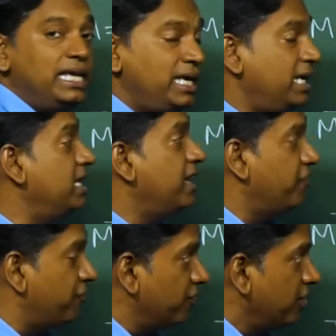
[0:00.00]
D, E,
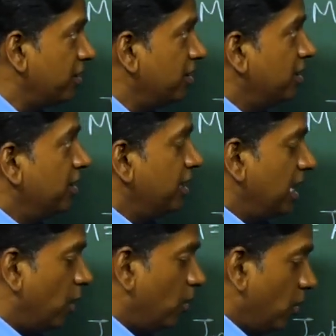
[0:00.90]
F.
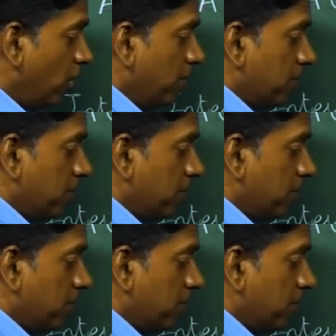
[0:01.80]
Now,